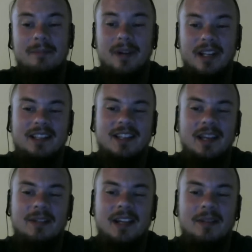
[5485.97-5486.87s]
But at the
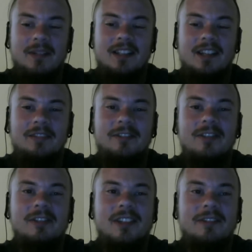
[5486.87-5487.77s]
same time, it's like if you
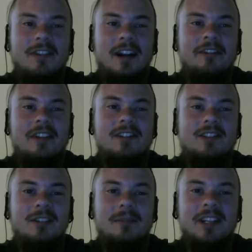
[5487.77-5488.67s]
use it for every
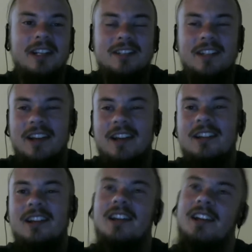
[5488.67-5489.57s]
installment, it's like,